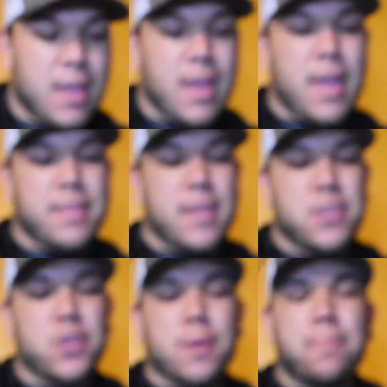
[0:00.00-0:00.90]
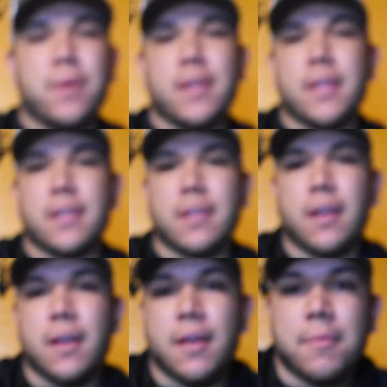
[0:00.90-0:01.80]
and then you could put it
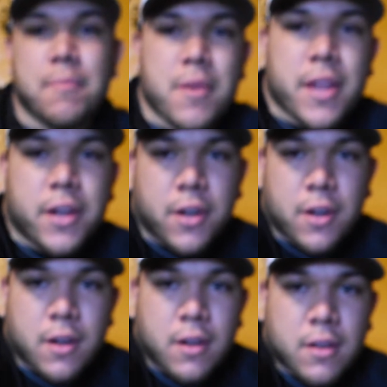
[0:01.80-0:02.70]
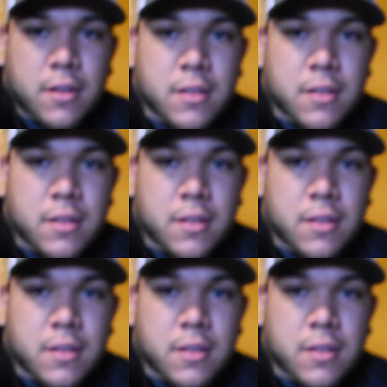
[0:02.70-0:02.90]
near,